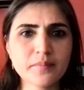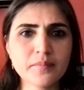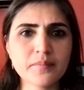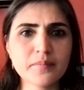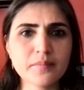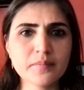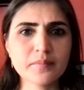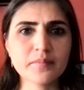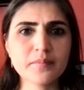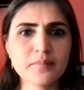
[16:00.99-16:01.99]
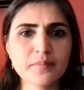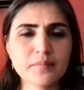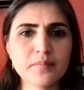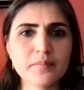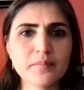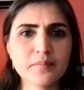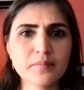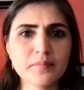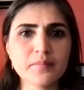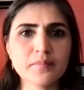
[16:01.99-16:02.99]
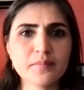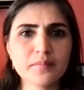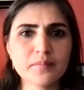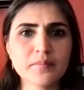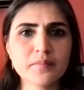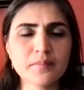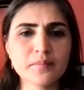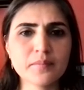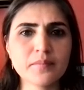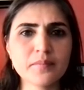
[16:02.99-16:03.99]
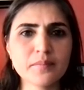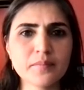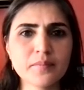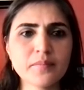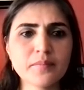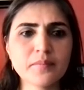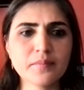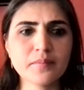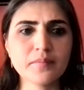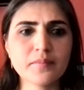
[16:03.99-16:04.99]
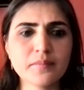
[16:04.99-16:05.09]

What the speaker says: (not speaking)